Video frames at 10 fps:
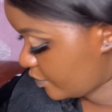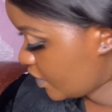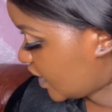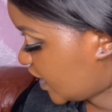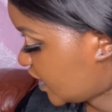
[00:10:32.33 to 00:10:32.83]

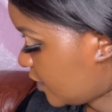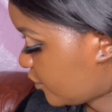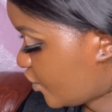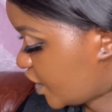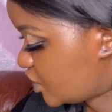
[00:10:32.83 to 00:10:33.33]
and I'm
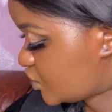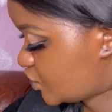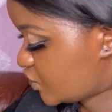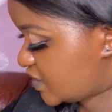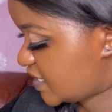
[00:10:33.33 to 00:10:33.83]
going to
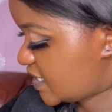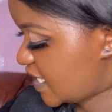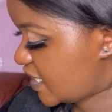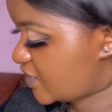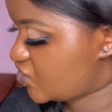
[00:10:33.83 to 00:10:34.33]
use it in
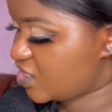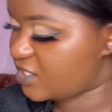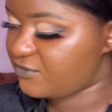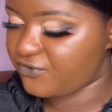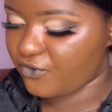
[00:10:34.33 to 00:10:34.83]
the shade
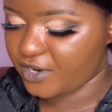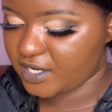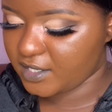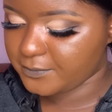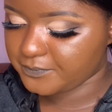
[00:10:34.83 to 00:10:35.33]
Fawn.
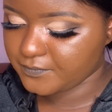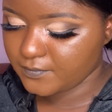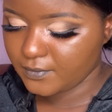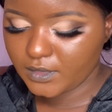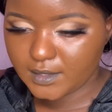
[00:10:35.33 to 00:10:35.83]

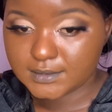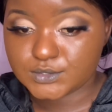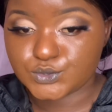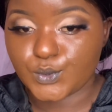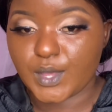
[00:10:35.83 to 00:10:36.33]

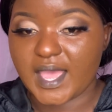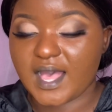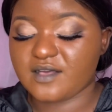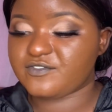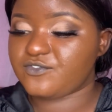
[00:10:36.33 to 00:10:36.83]
So I
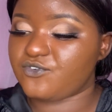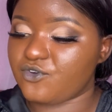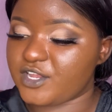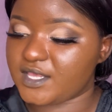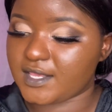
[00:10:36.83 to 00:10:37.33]
have Fawn
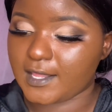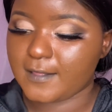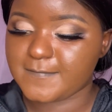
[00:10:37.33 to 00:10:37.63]
here.